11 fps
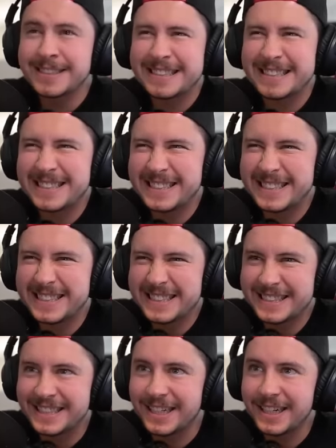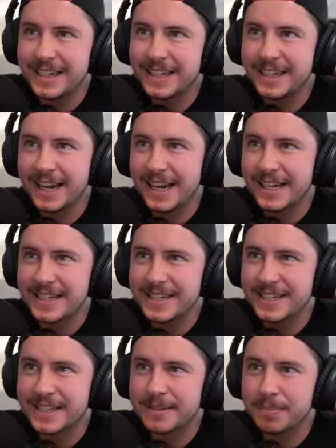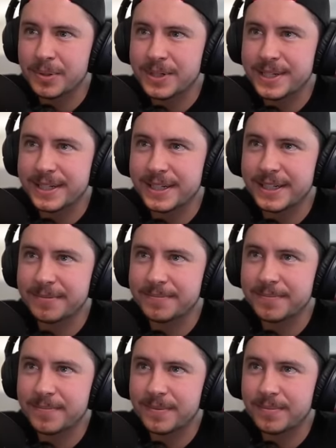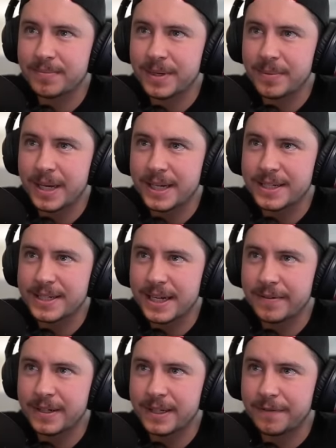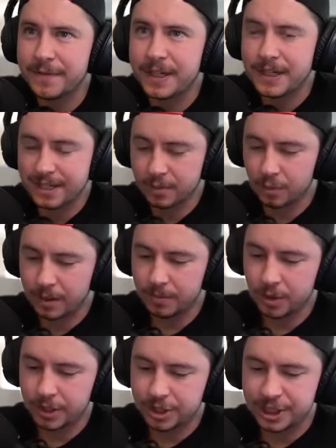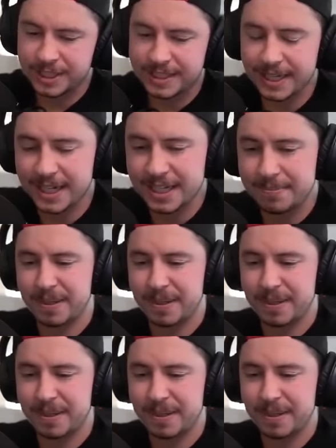Oh, 86%, maybe 87, and the Phoenix gets one more, and she does.